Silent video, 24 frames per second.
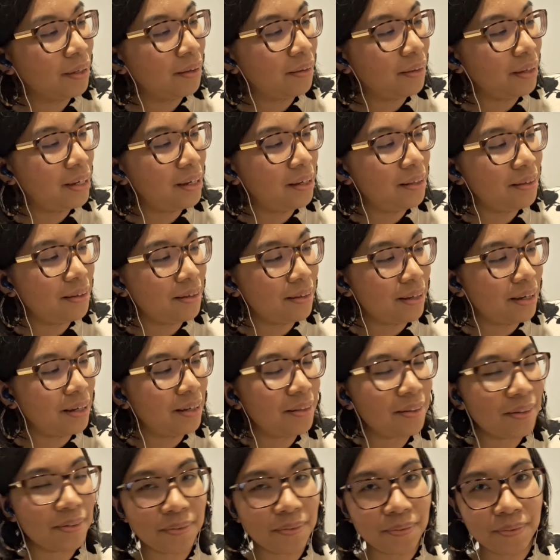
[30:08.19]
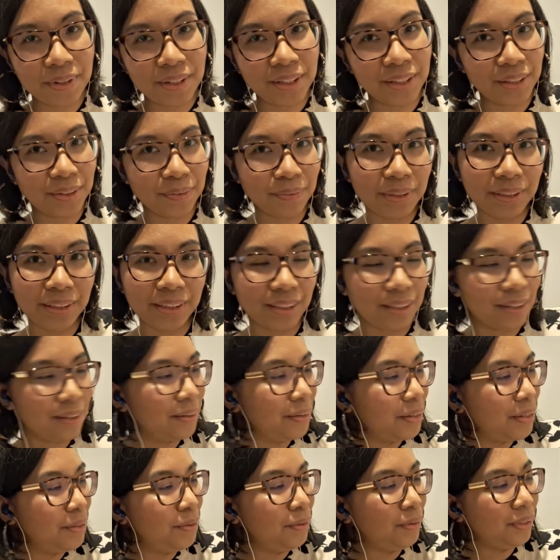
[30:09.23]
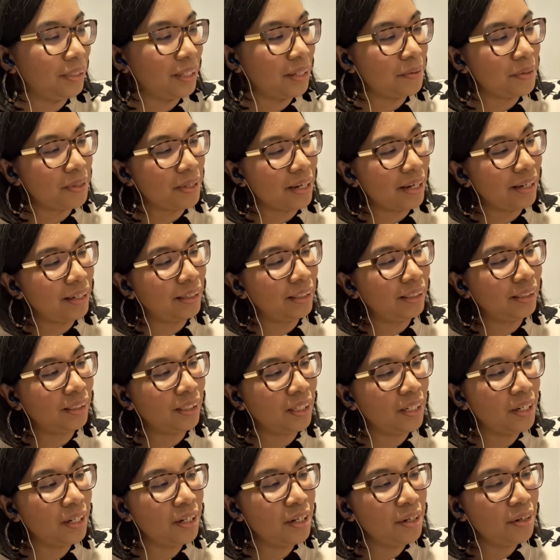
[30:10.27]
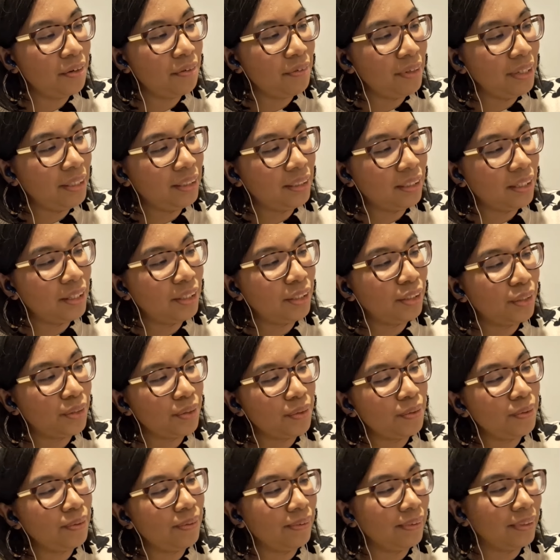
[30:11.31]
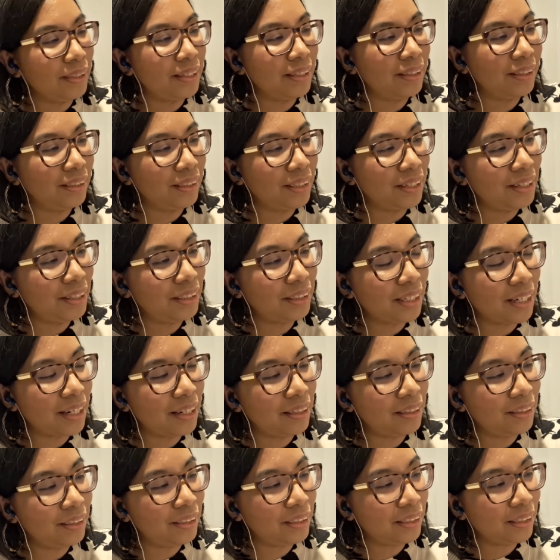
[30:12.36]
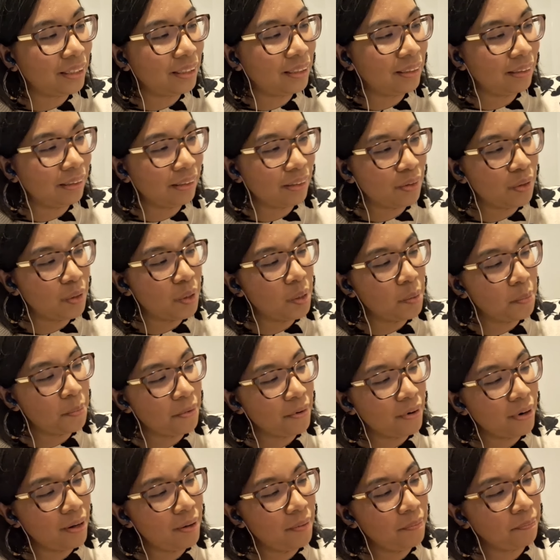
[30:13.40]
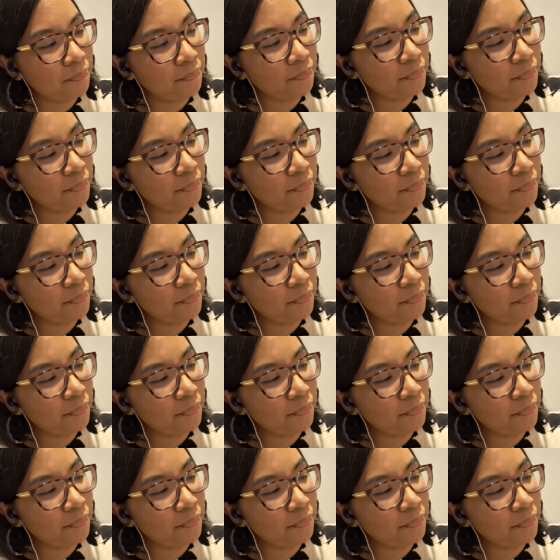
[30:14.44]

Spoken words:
the internet, which we still use nowadays, research tools like Search Engine, Corpora,